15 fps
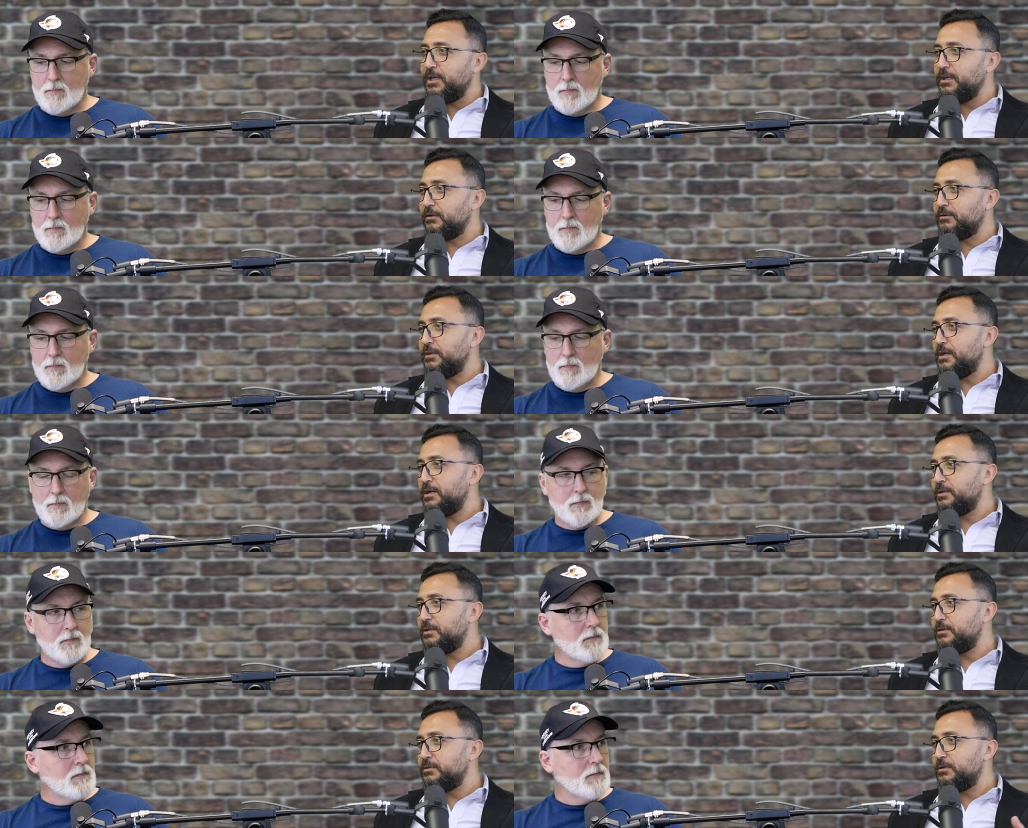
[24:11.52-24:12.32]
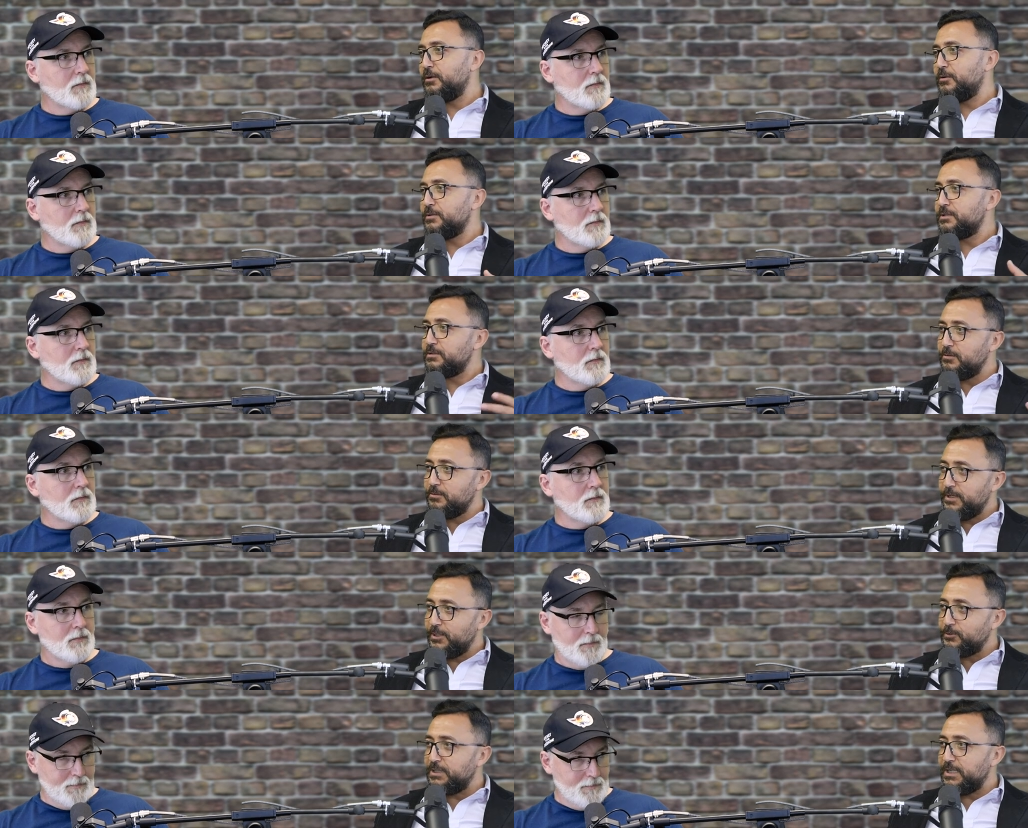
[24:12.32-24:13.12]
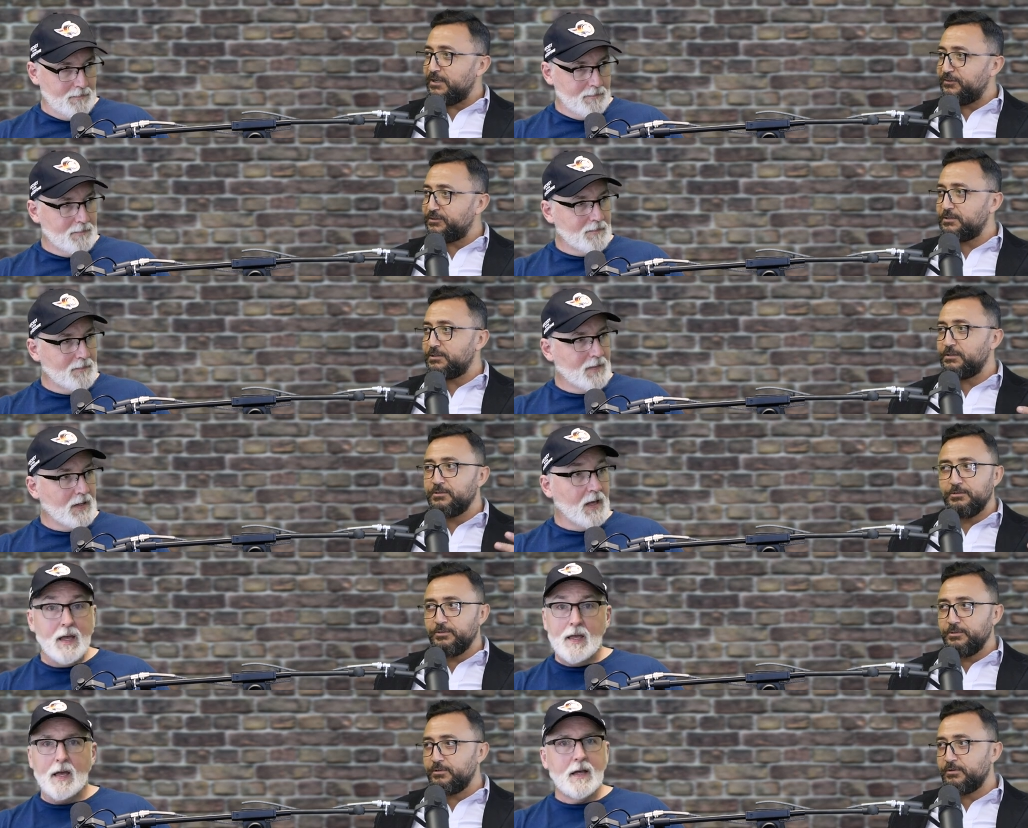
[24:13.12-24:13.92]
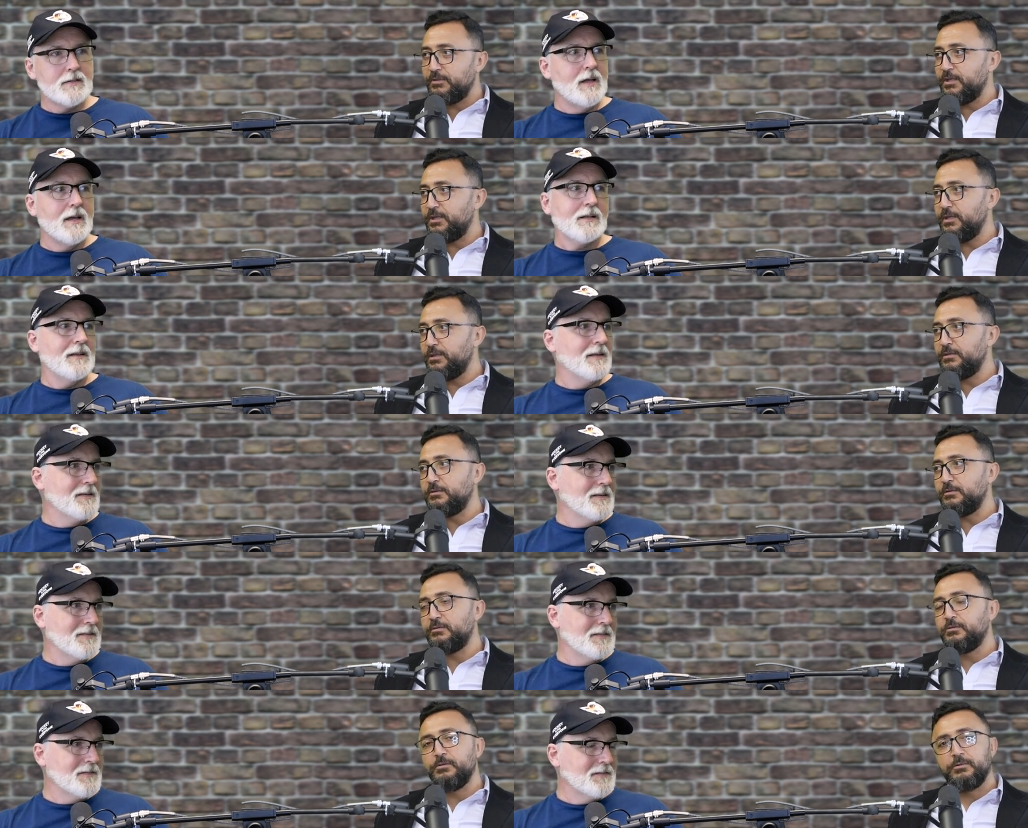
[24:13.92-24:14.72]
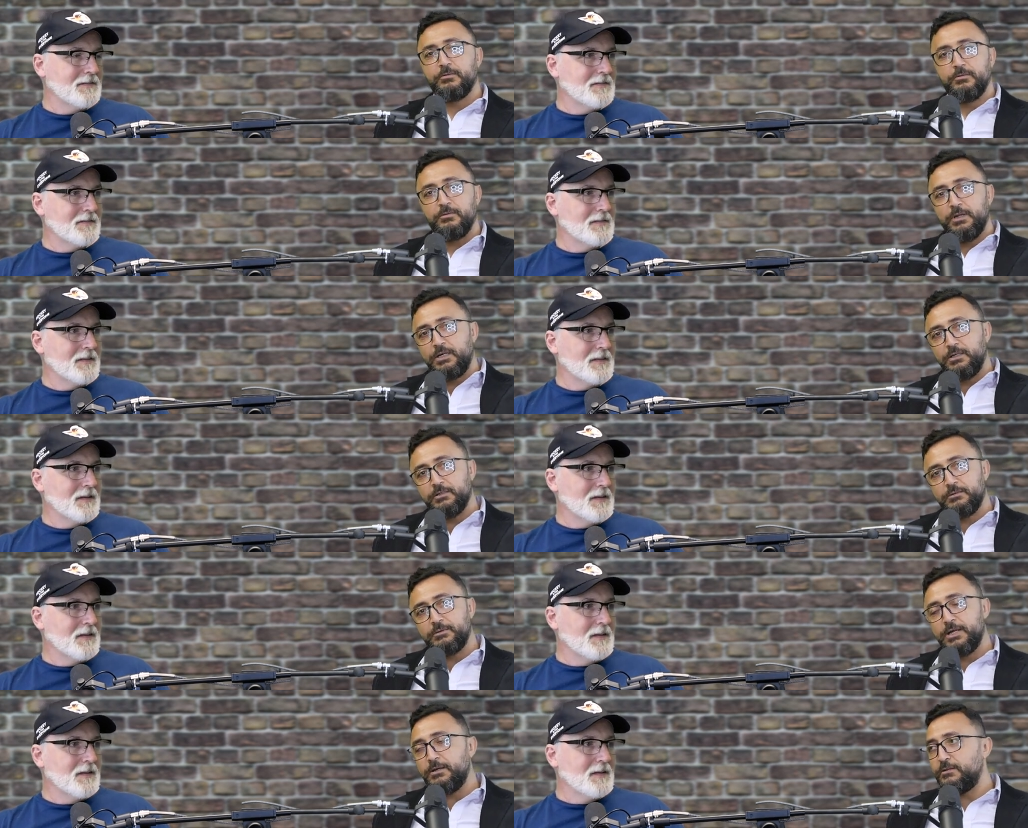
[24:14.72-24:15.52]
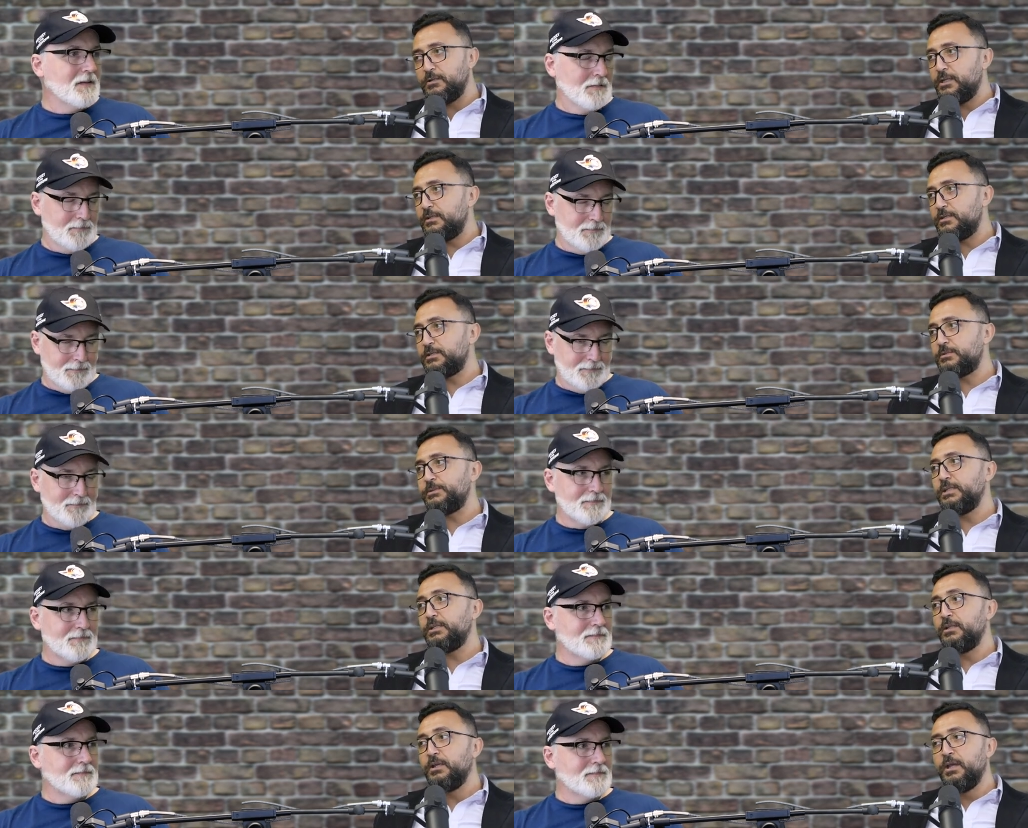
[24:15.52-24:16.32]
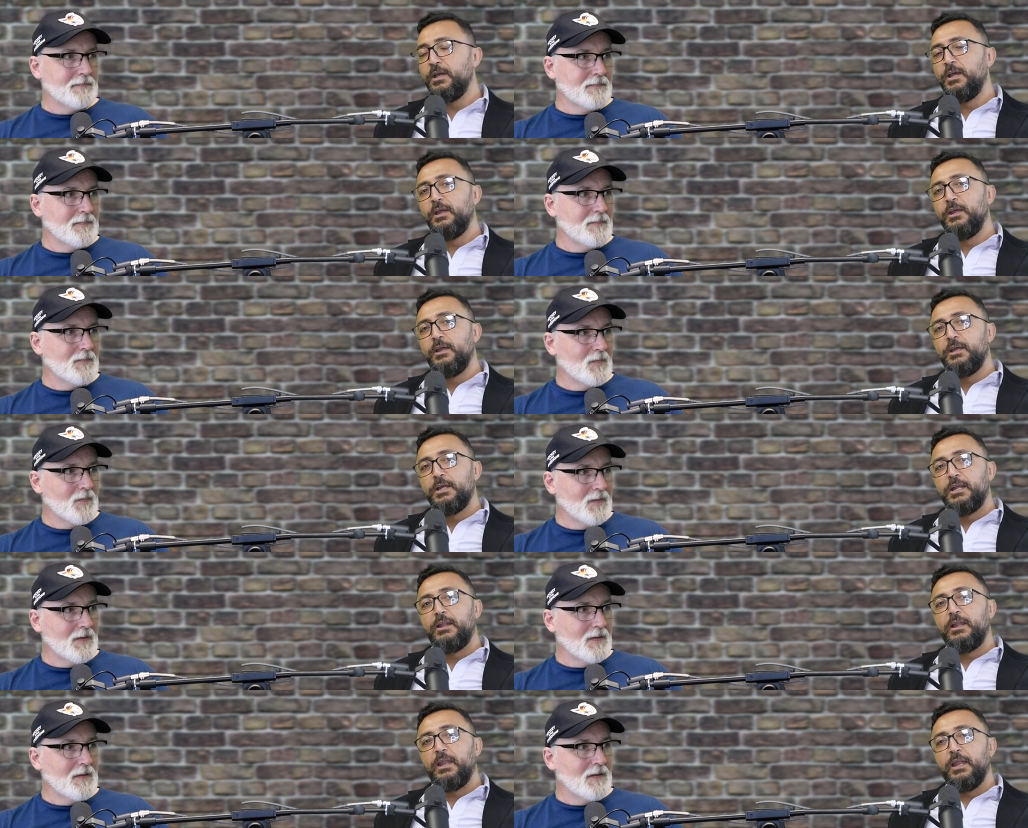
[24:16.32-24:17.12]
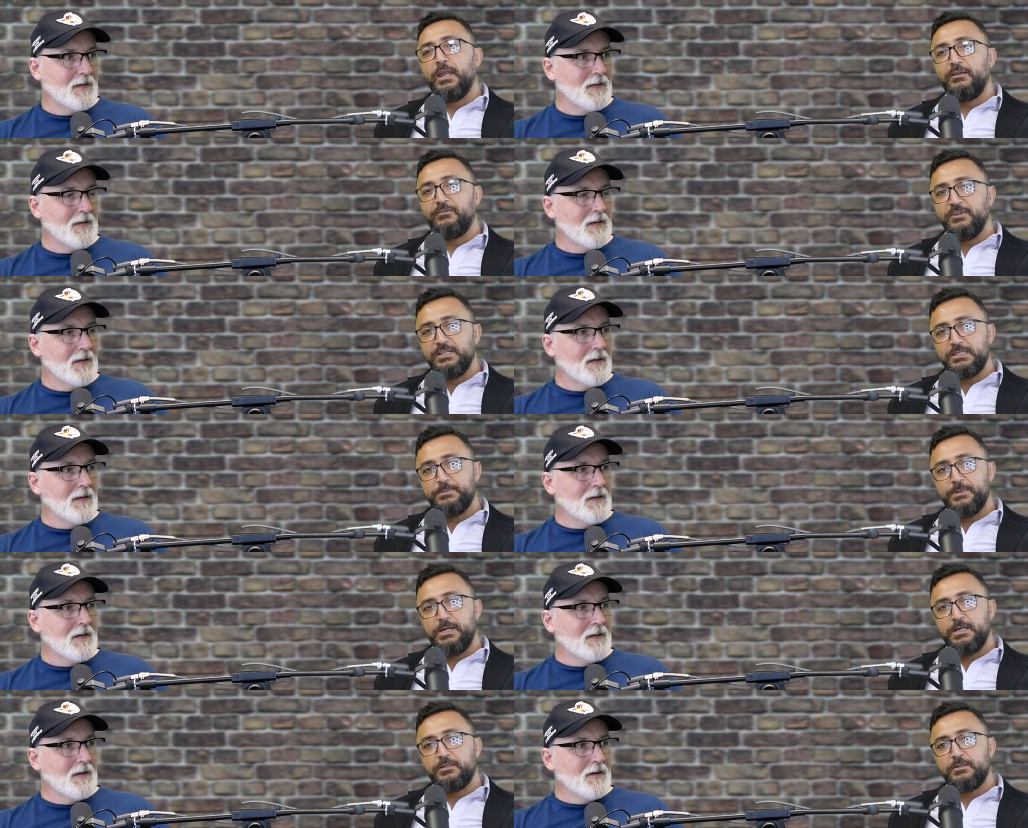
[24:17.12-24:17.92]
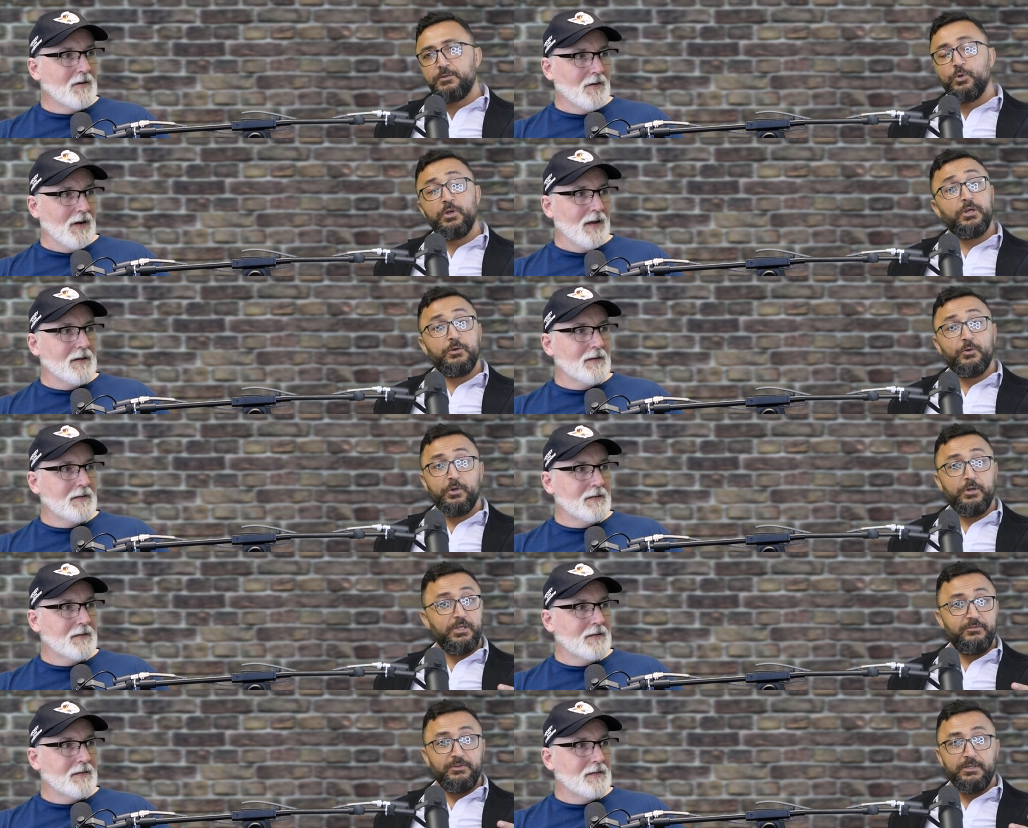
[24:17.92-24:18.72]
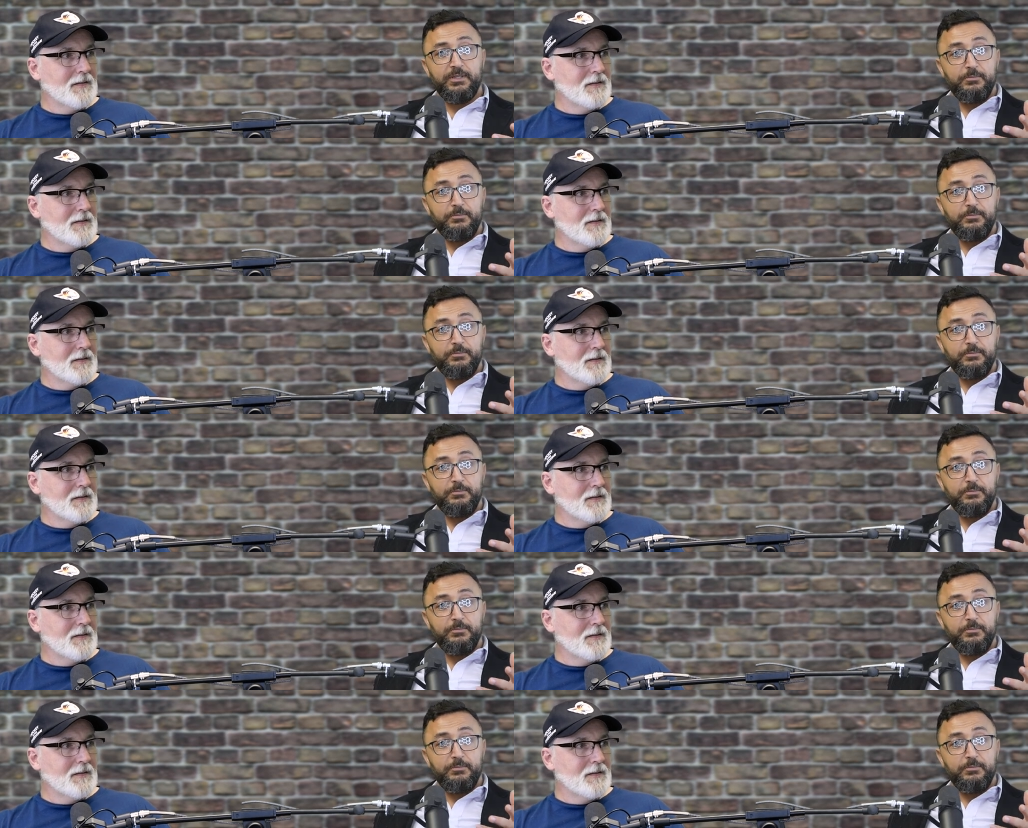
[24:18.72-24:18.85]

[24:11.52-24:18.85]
Speaker 1: eight o'clock, you can always go out mm -hmm. after, do your yeah, exactly. thing, you know, go to Heart and Crown down the mm -hmm. street lovely spot, or, right. or even the